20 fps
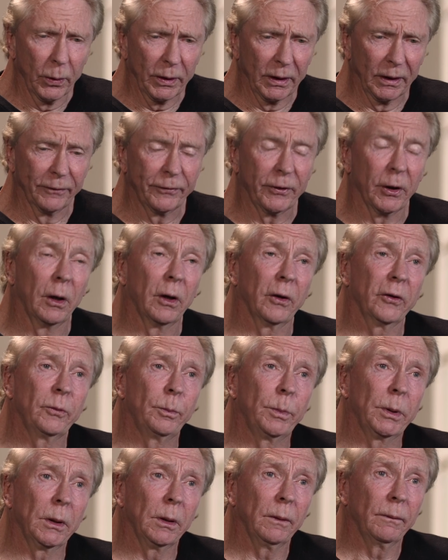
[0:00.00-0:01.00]
When I left the
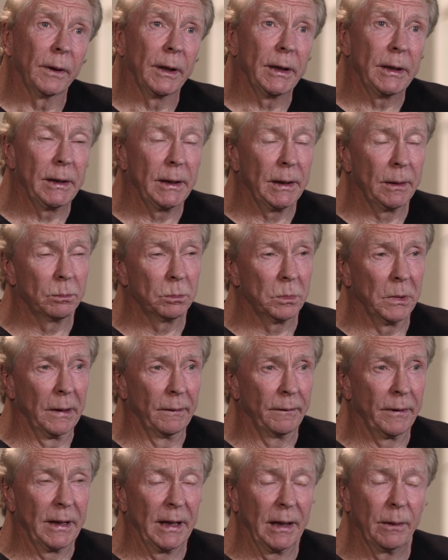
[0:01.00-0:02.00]
hospital, they um,
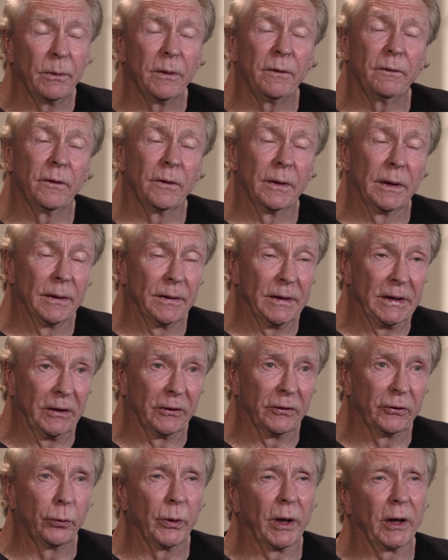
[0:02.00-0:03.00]
gave me the
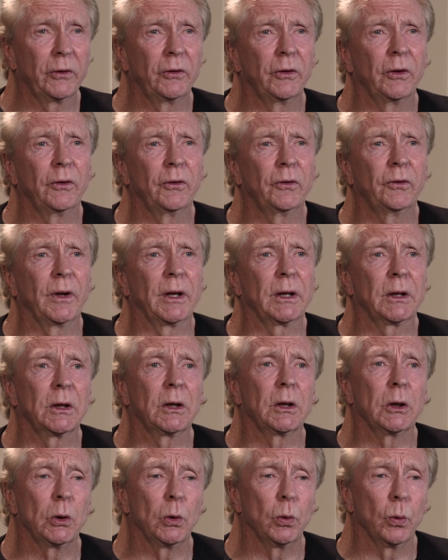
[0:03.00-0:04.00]
instructions that
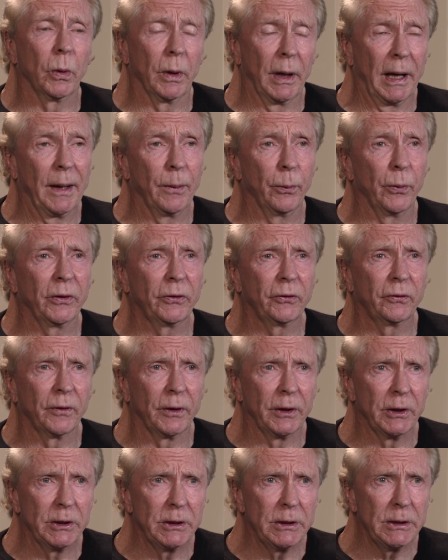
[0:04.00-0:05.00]
to uh, rest
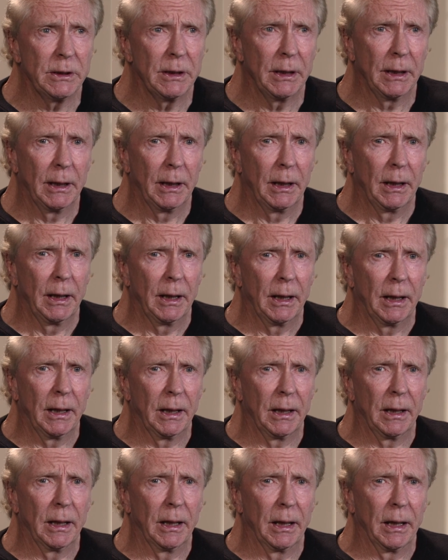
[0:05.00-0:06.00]
the knee.
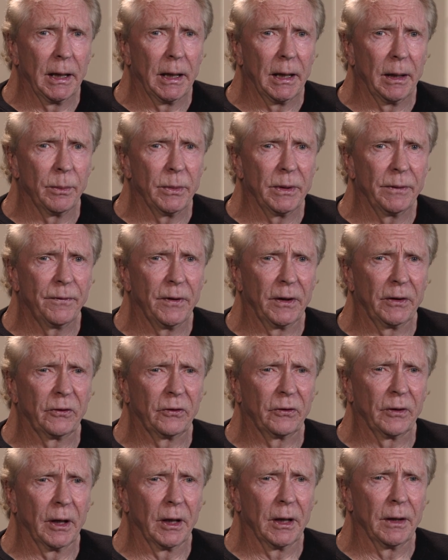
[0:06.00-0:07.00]
Um, if
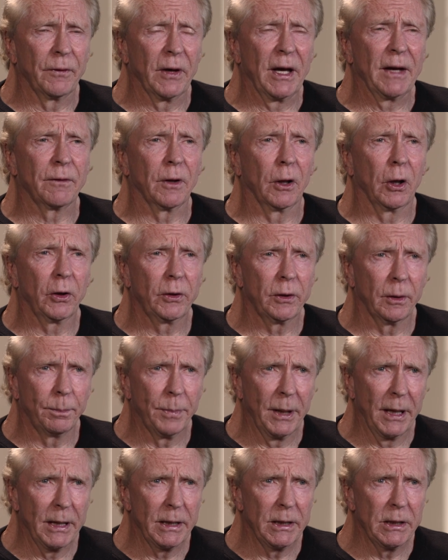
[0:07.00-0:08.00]
it's if I have a lot of
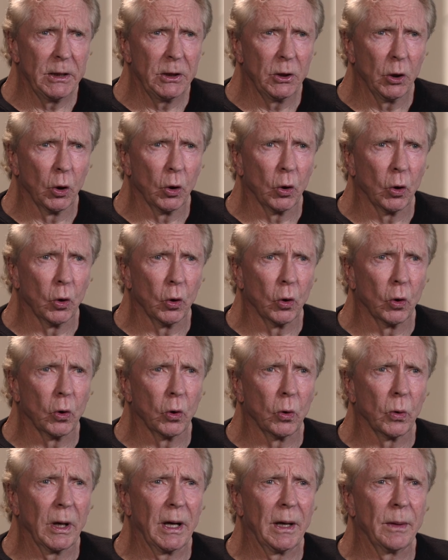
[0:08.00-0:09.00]
pain
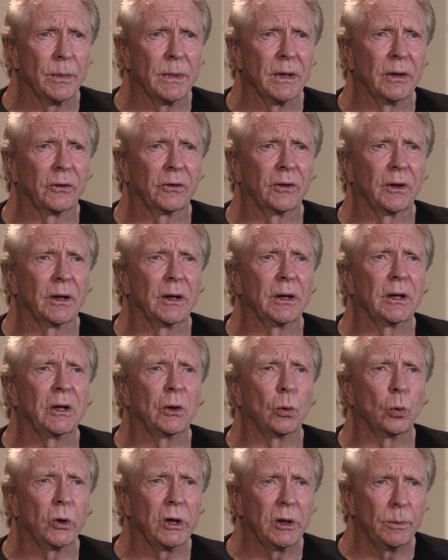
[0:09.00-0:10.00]
or um, is
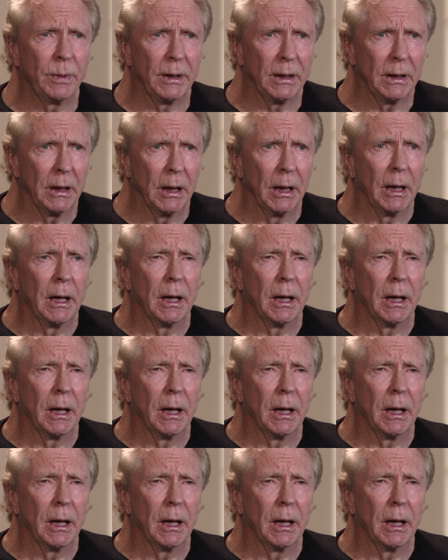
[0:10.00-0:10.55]
any weeping,